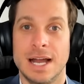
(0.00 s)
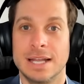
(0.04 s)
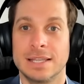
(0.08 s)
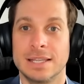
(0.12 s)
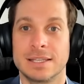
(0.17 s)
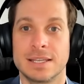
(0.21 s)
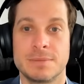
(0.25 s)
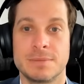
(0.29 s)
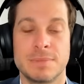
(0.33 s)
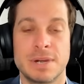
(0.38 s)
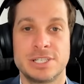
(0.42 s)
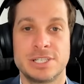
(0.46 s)

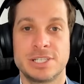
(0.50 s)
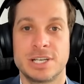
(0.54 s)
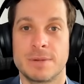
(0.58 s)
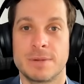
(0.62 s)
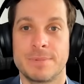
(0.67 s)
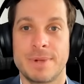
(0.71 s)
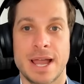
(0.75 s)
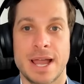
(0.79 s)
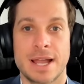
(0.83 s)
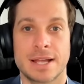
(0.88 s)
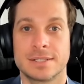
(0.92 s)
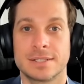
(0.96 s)
lean my chair
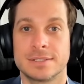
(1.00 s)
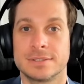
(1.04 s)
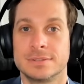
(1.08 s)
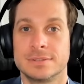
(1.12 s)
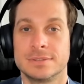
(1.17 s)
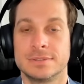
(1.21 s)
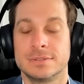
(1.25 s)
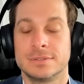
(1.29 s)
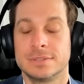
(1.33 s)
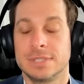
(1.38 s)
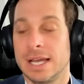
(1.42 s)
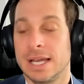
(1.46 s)
back
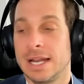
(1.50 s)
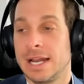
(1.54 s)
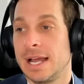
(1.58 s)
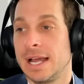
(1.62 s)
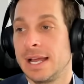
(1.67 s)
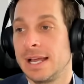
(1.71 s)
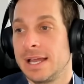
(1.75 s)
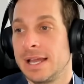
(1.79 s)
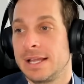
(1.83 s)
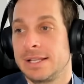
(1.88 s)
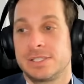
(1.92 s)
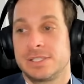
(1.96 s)

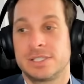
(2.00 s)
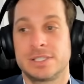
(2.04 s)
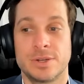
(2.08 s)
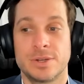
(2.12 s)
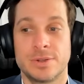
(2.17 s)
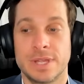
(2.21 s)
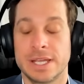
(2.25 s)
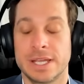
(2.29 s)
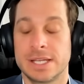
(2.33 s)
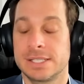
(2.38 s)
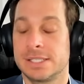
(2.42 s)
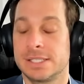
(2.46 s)
and just so
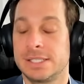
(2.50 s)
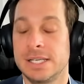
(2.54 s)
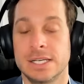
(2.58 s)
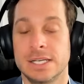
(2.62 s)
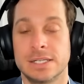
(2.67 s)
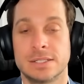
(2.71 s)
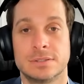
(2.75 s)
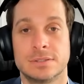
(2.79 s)
they can see.